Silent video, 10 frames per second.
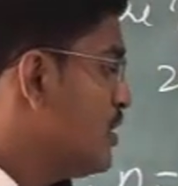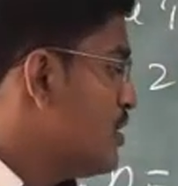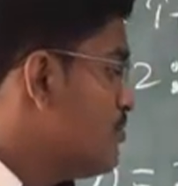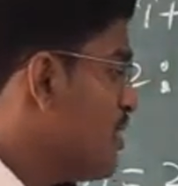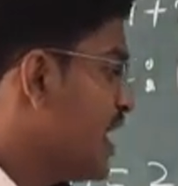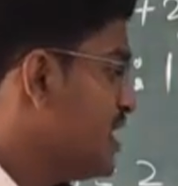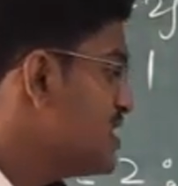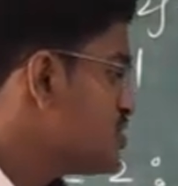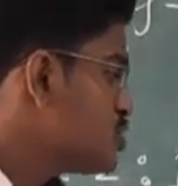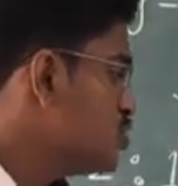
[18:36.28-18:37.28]

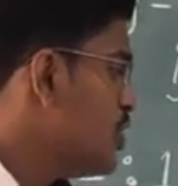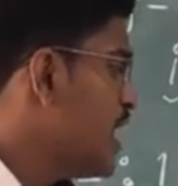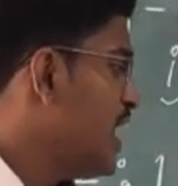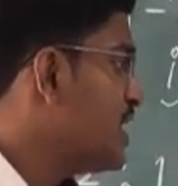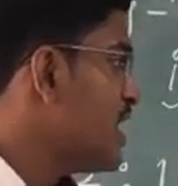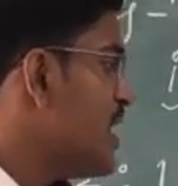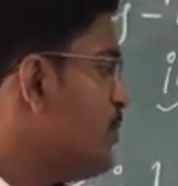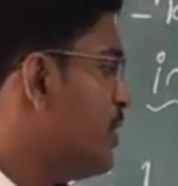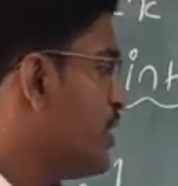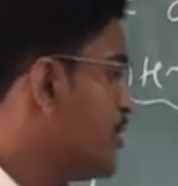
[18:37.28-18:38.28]
Minus 2 I
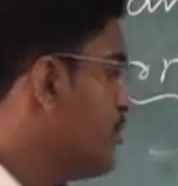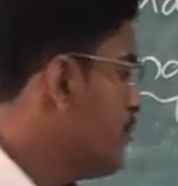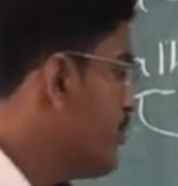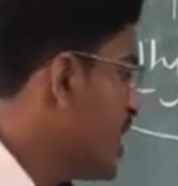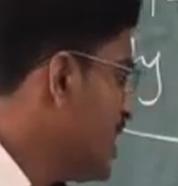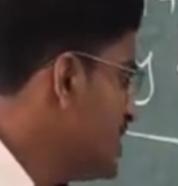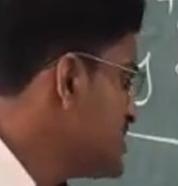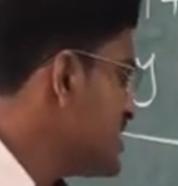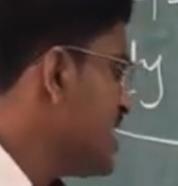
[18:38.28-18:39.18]
cap minus